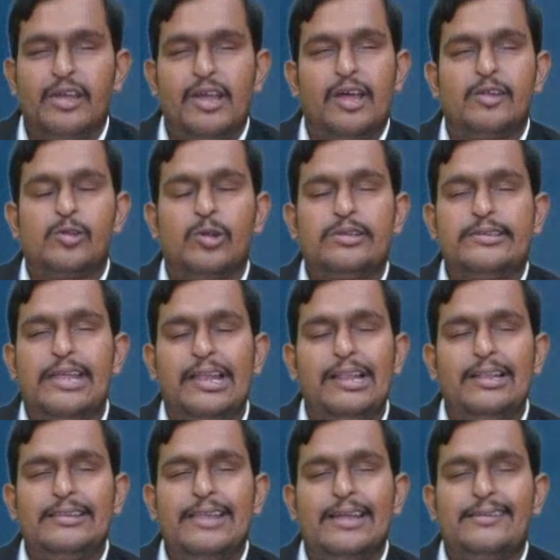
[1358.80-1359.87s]
So
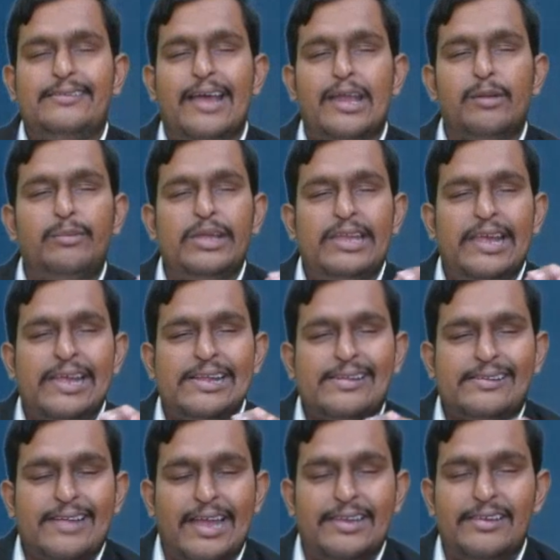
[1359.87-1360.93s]
till the
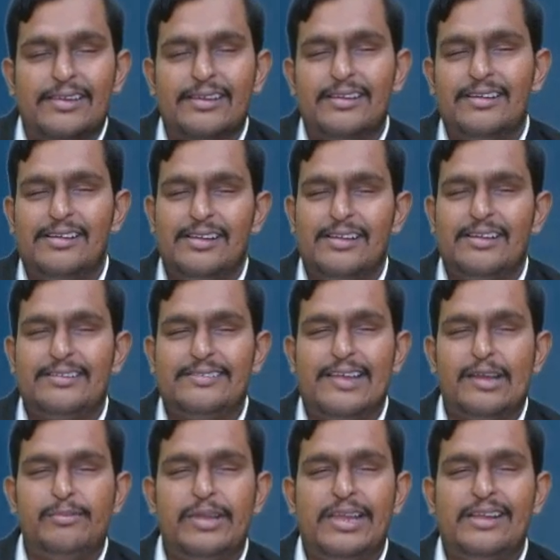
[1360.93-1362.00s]
germination
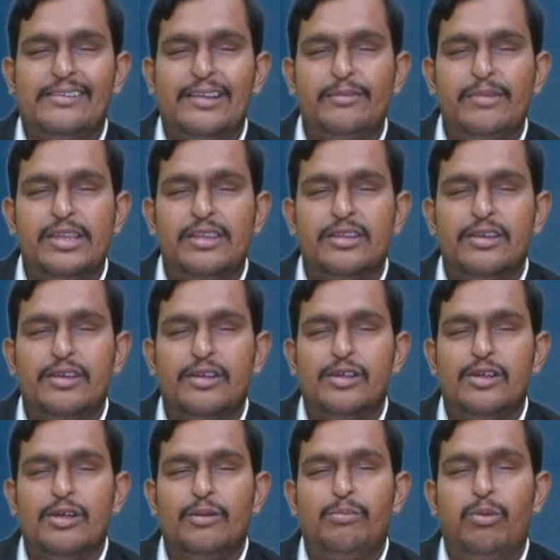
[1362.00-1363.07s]
means
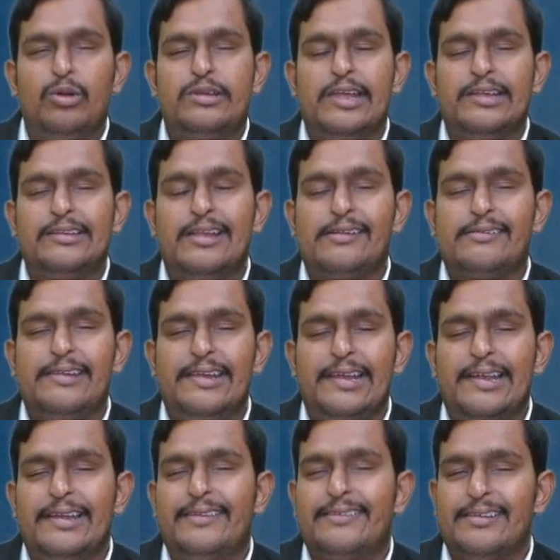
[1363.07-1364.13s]
putting the
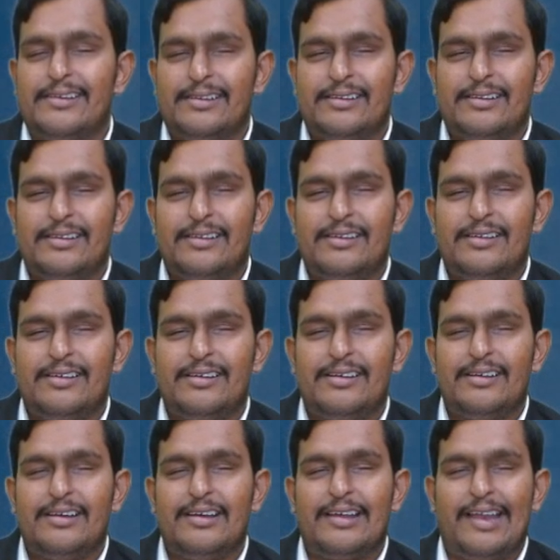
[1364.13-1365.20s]
seeds,
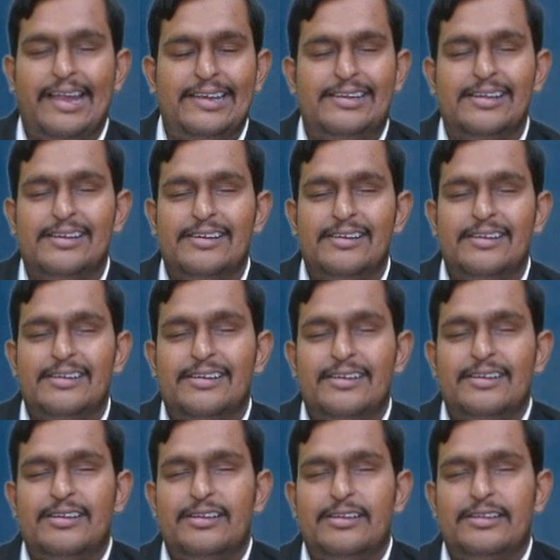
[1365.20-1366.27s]
right,
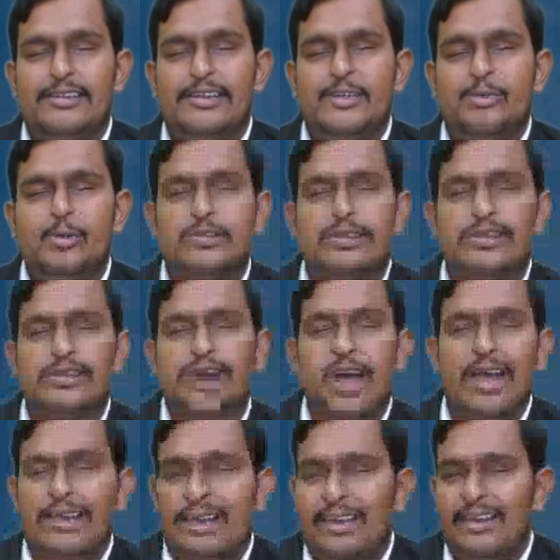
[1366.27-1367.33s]
into the
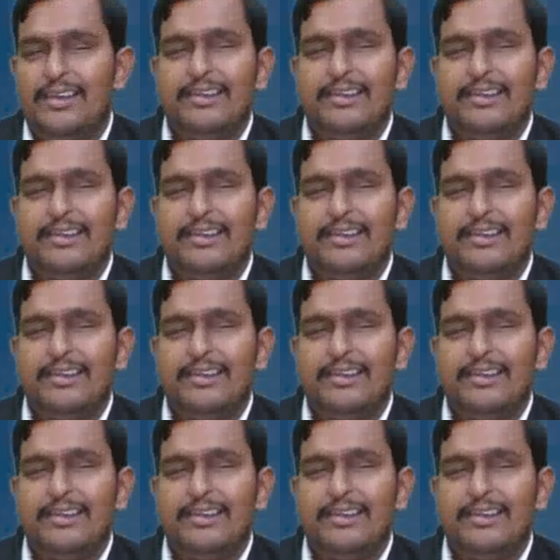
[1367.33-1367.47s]
soil,